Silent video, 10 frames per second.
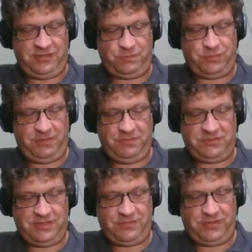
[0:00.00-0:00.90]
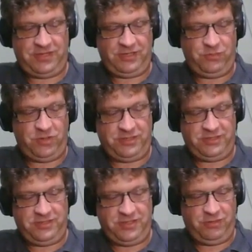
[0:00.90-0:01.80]
is pretty much everything you wanted
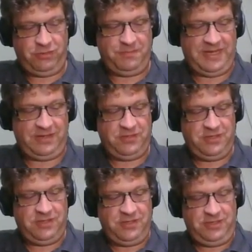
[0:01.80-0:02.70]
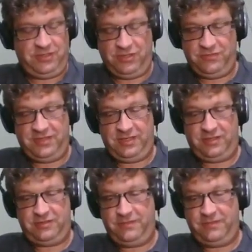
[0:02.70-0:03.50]
to know about using